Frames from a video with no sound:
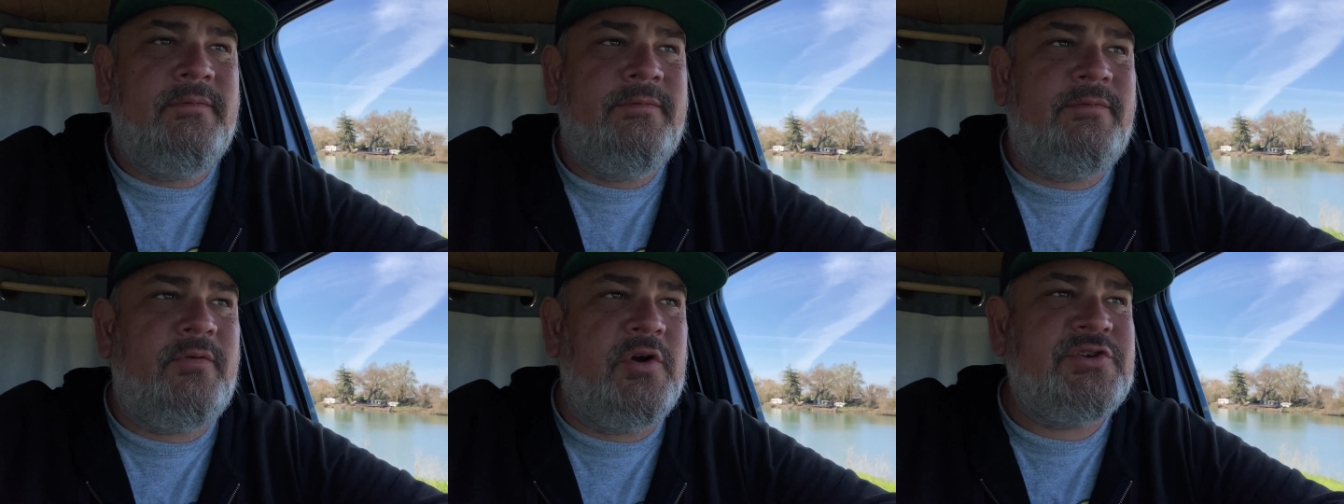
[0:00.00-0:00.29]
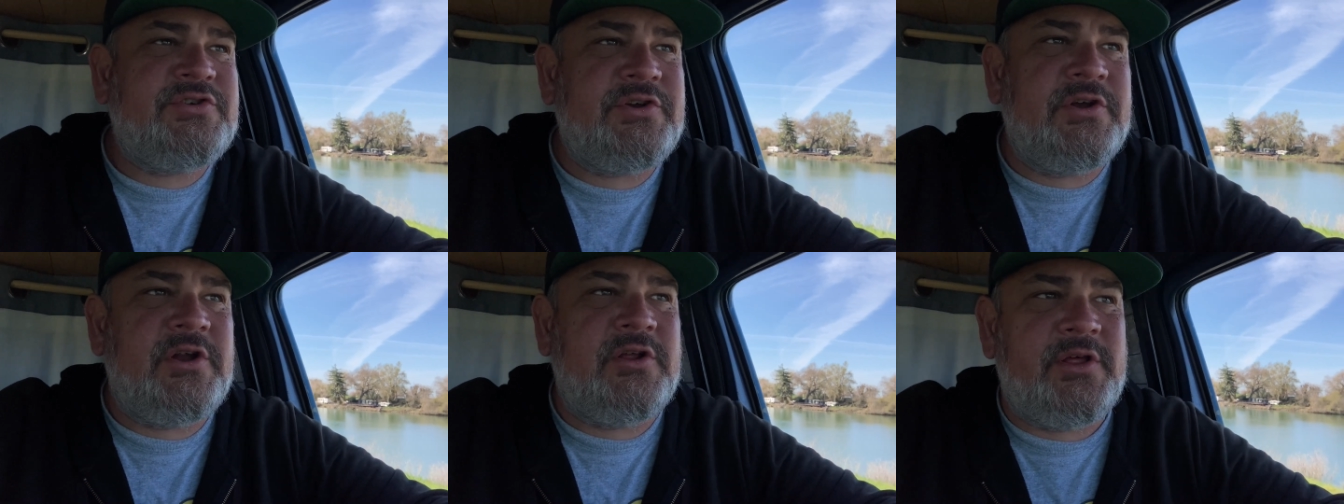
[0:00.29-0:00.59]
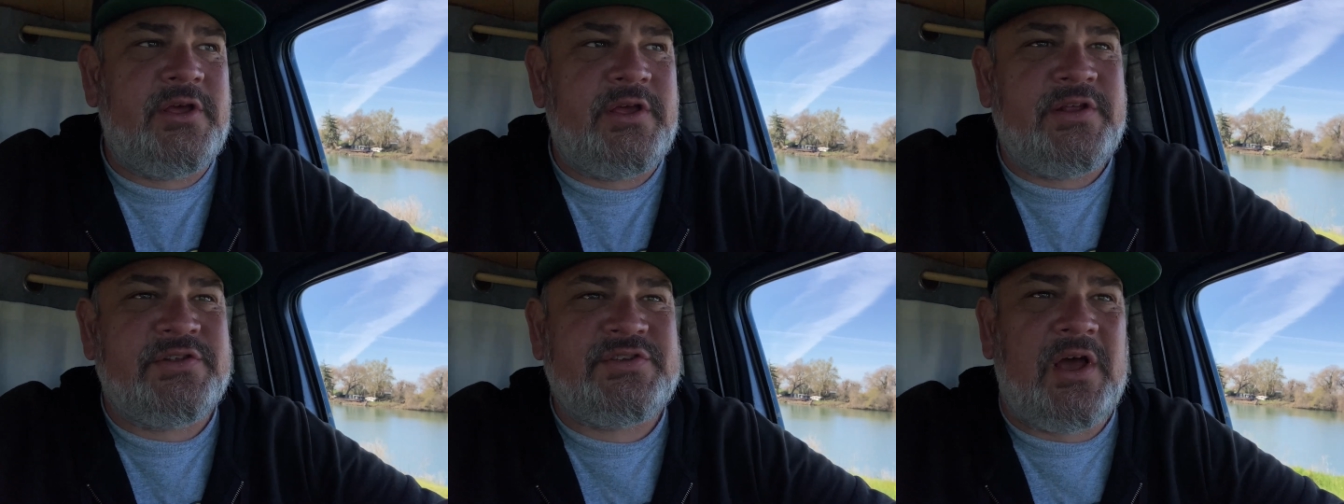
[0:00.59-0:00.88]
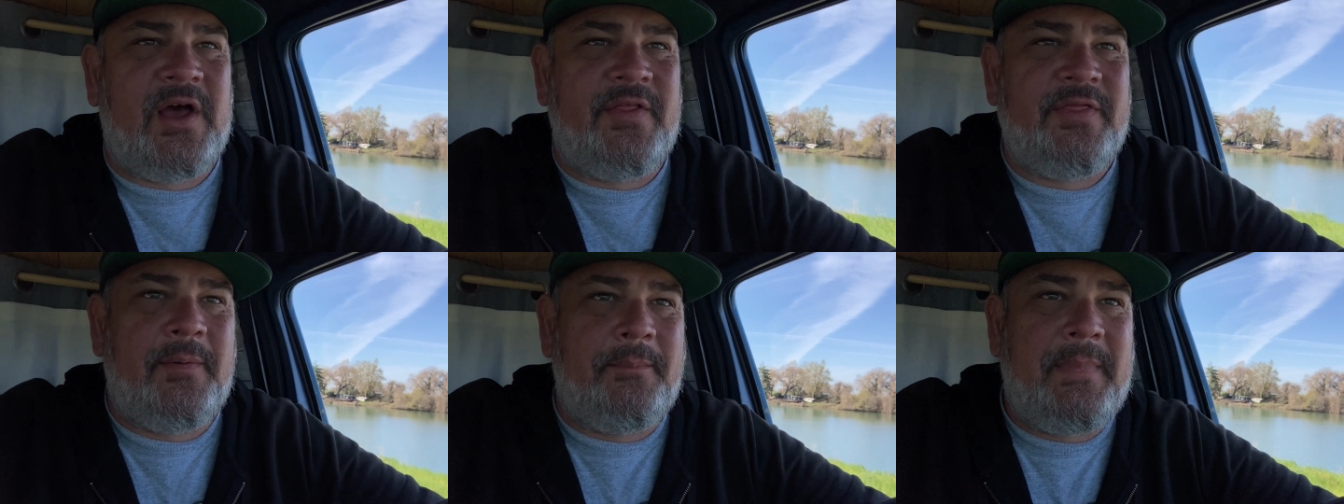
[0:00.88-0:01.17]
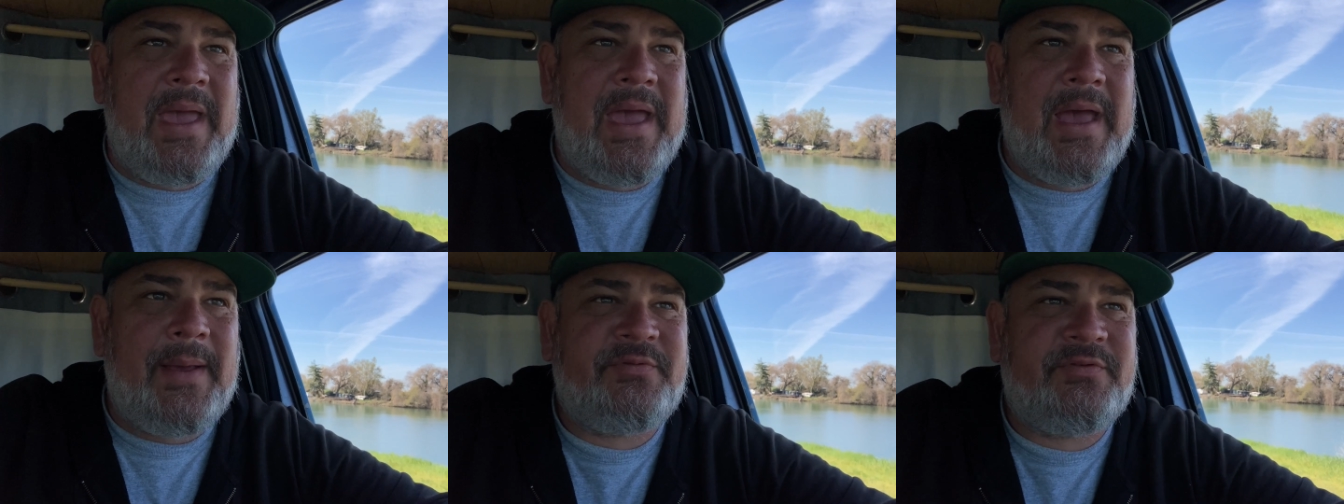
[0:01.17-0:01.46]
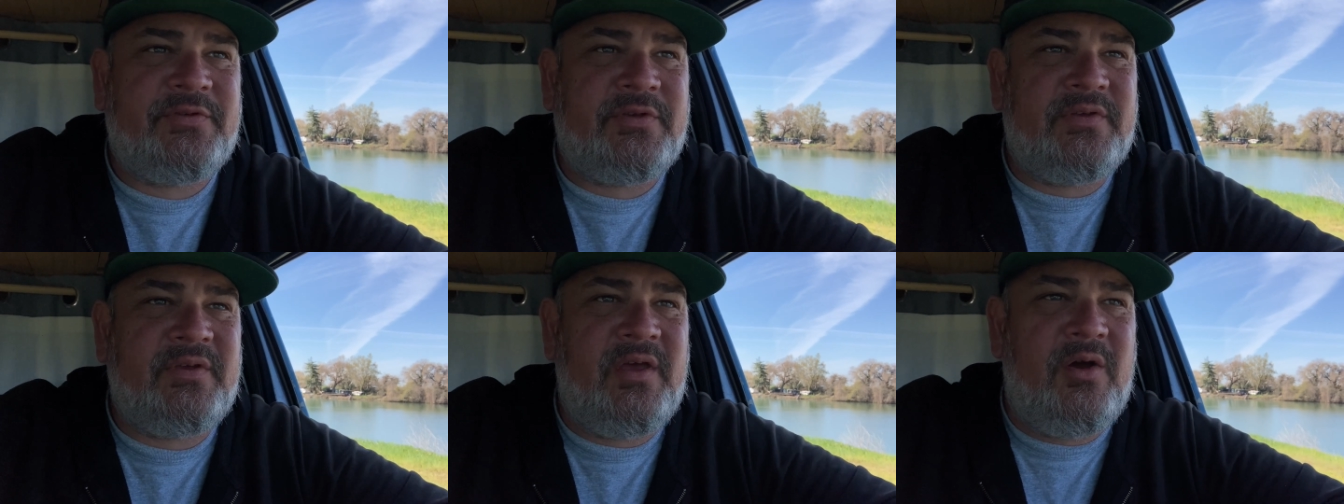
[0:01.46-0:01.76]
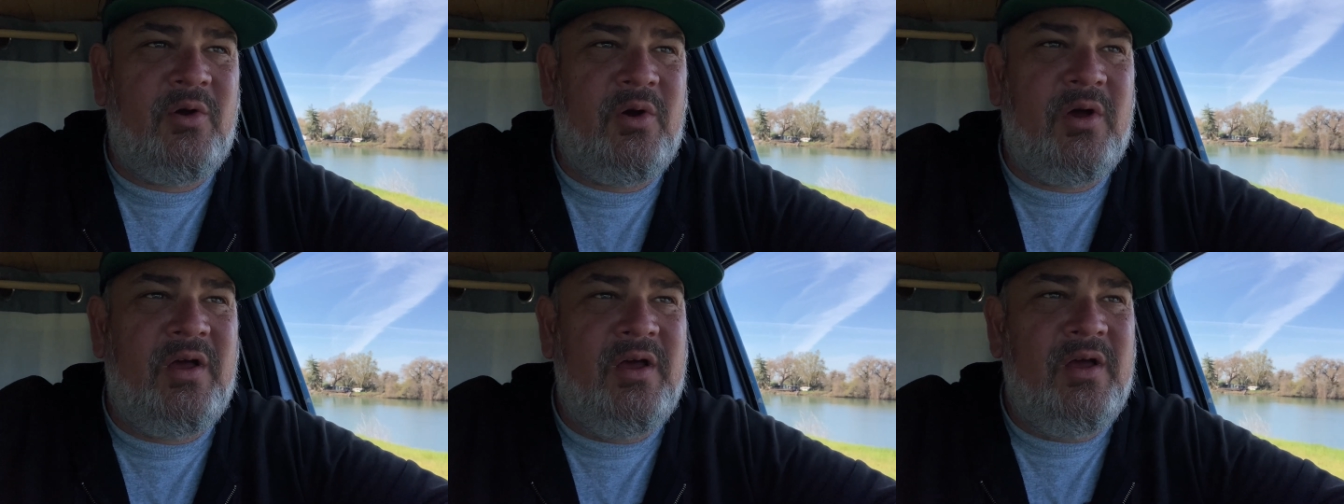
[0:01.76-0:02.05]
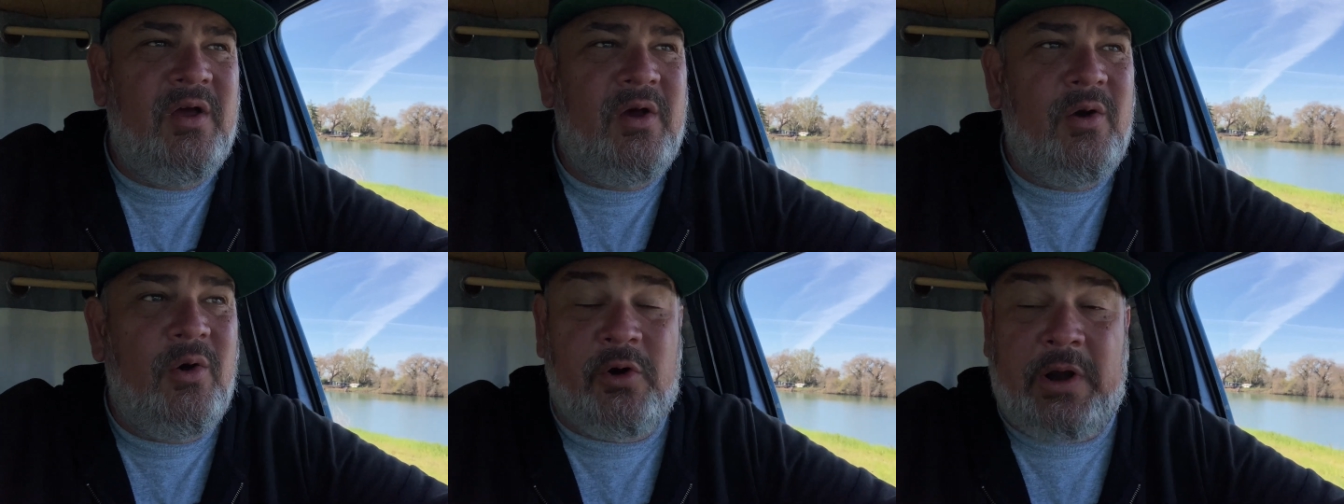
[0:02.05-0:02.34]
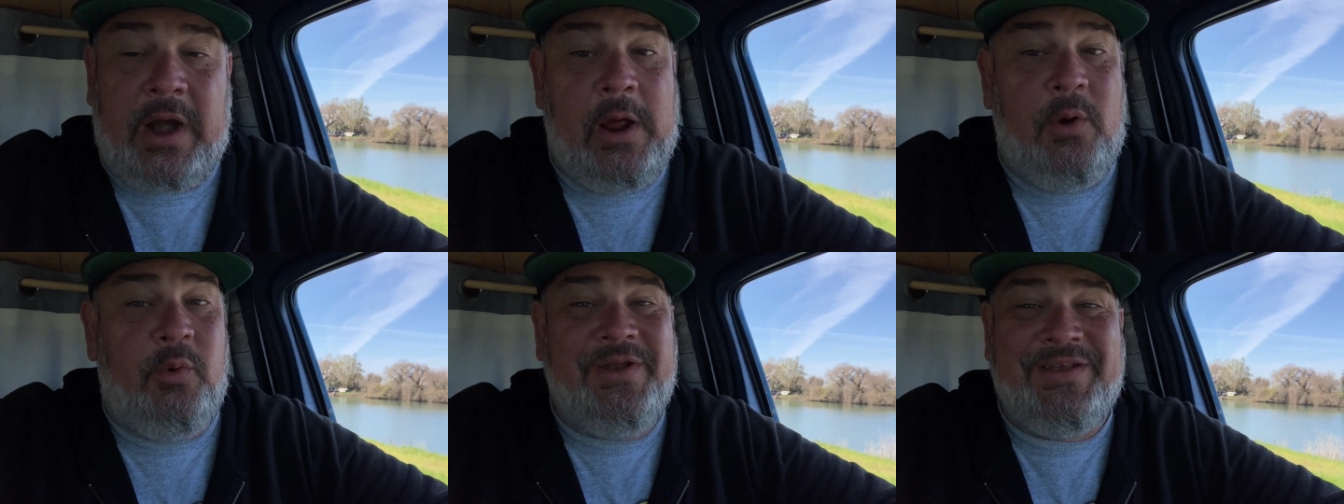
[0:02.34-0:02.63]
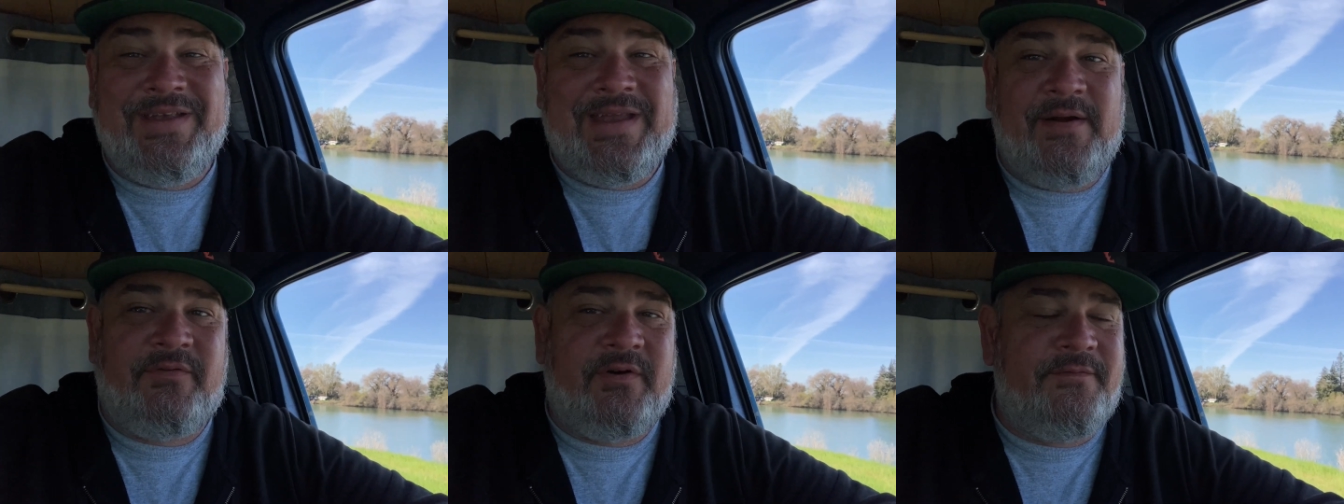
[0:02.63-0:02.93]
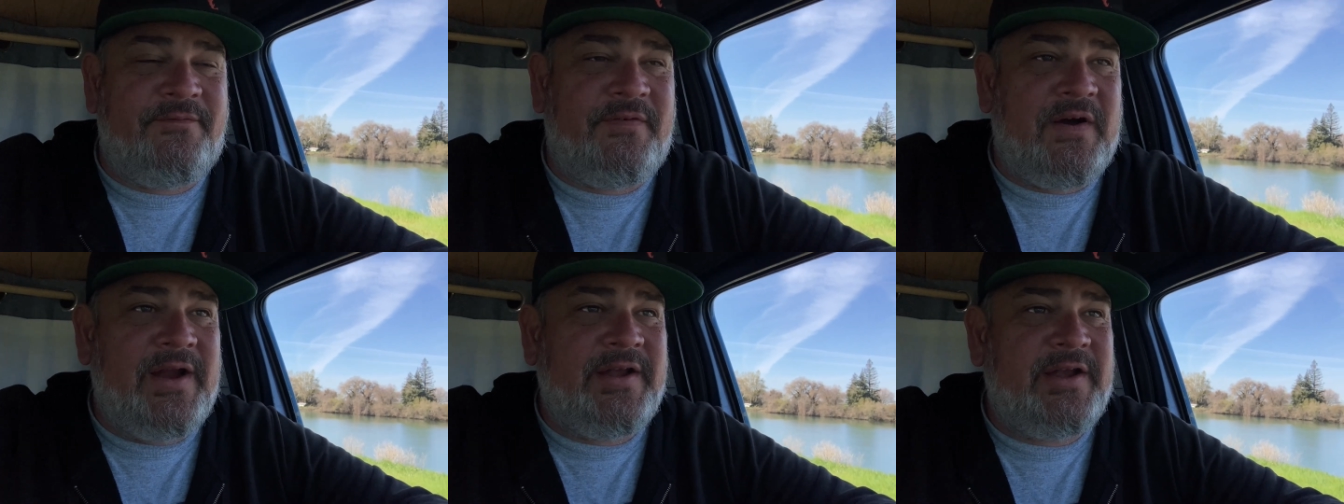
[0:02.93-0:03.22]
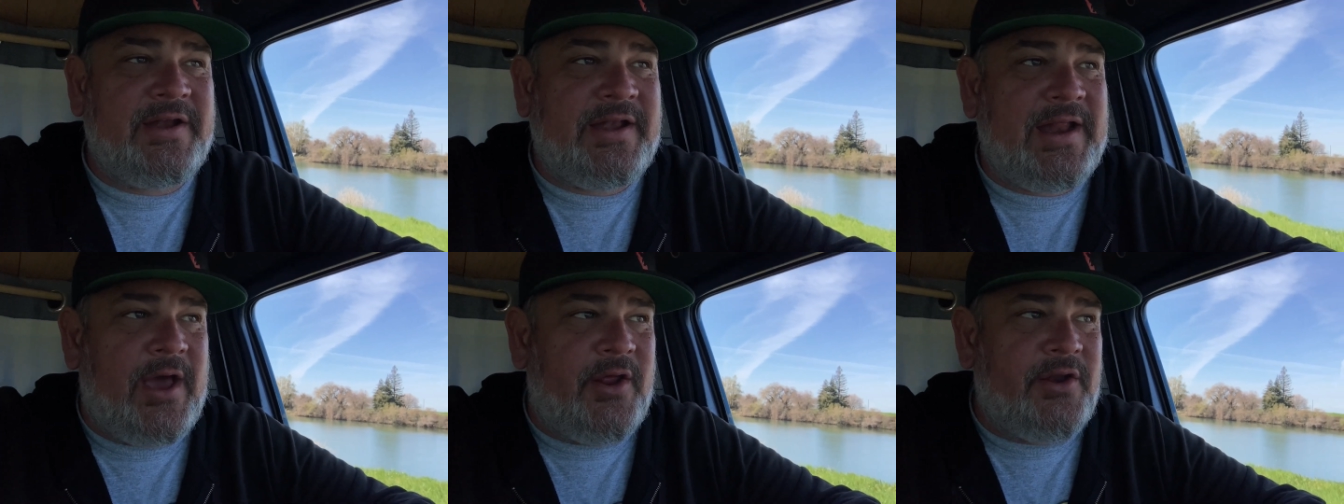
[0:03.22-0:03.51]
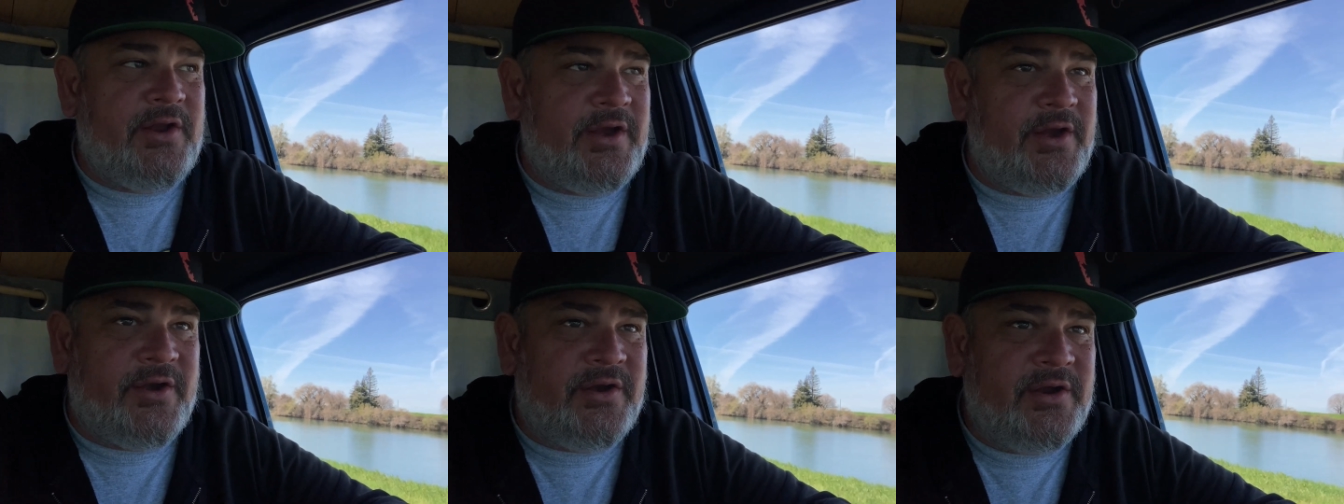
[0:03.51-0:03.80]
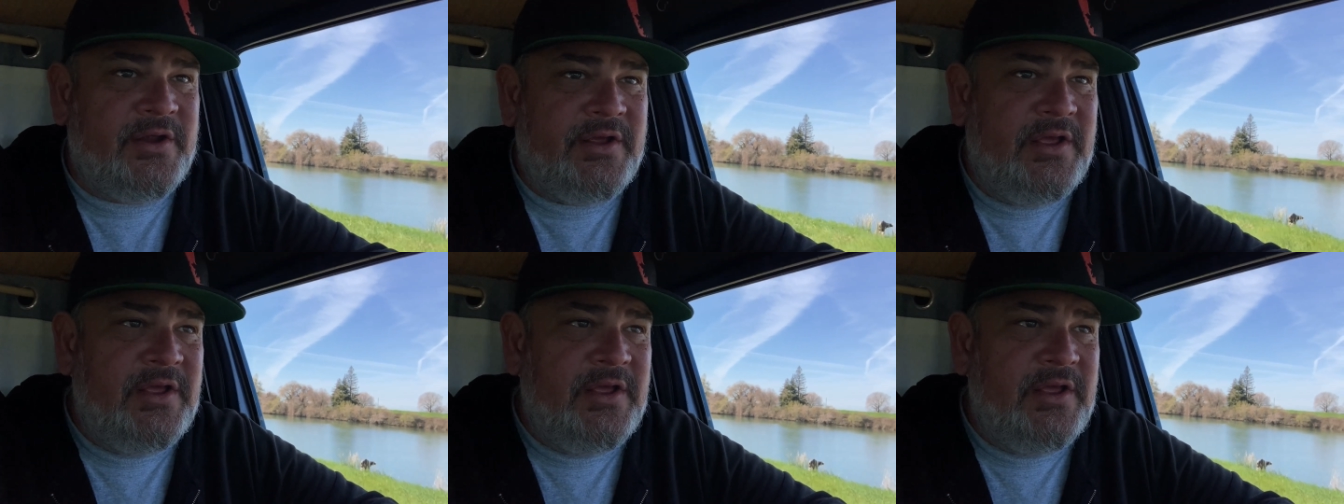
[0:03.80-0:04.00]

Fortunately, it's on the maps, or I would never find it out here.